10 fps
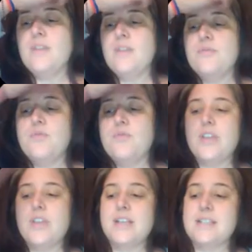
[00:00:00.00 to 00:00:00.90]
For
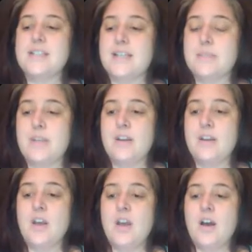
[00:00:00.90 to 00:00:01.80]
the assessment,
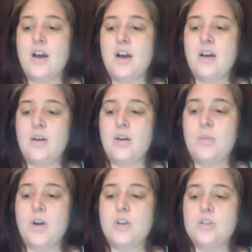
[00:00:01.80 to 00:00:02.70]

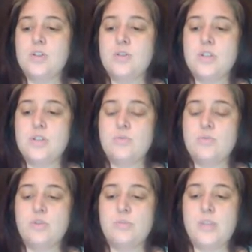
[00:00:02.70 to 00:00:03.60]
students
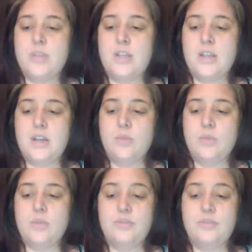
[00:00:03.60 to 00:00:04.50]
will be
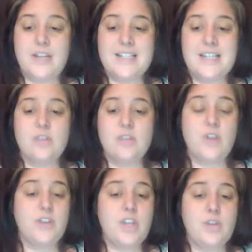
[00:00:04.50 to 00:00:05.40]
reflecting
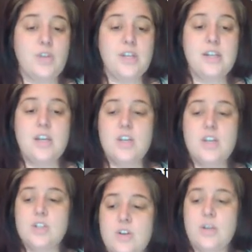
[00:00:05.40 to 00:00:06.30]
throughout the unit,
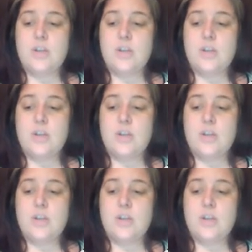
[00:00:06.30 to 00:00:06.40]
starting